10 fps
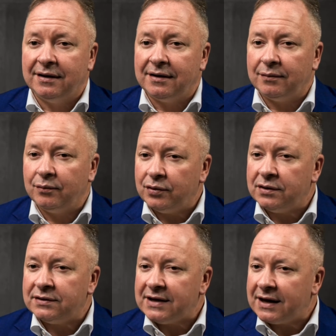They
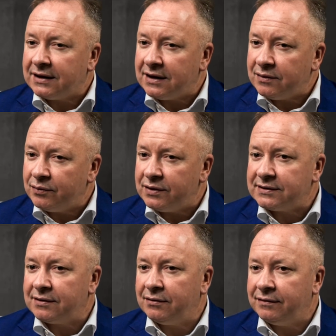wouldn't take any
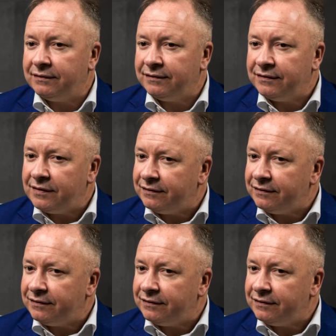risk on the